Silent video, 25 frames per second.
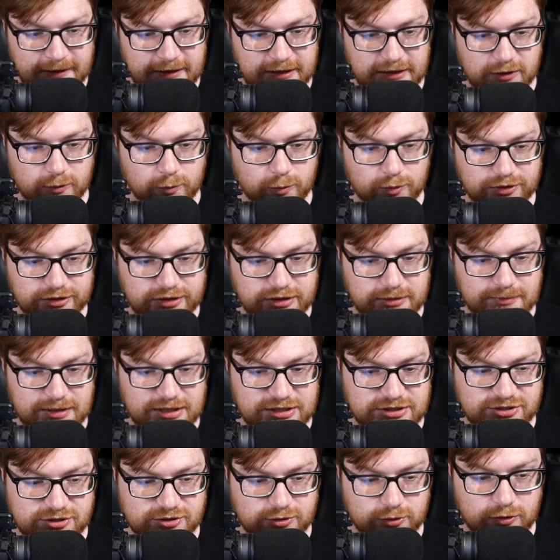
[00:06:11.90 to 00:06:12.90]
You will need to make
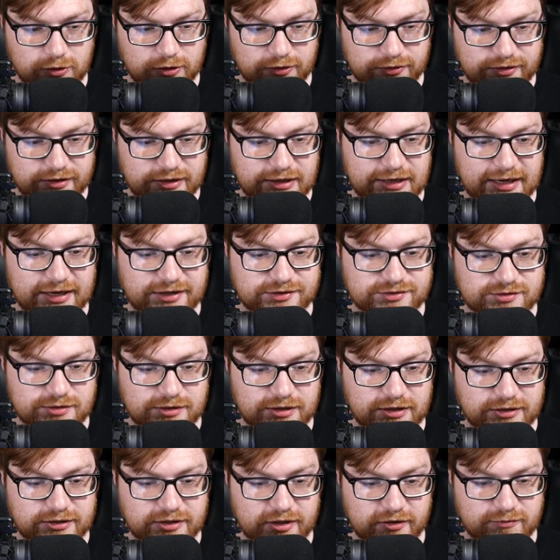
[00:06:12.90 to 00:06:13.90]
sure that it has
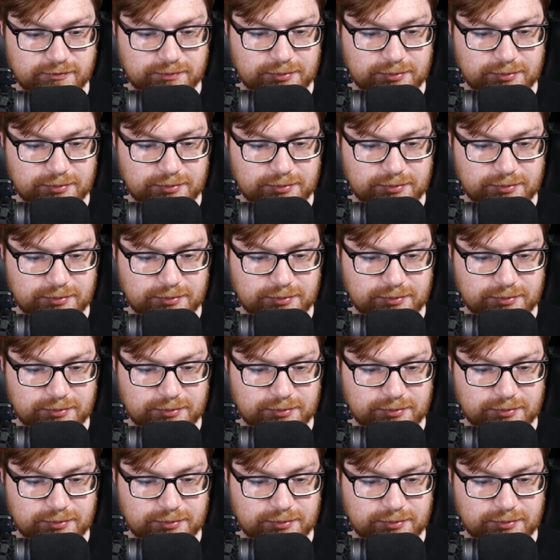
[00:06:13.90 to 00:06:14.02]
enough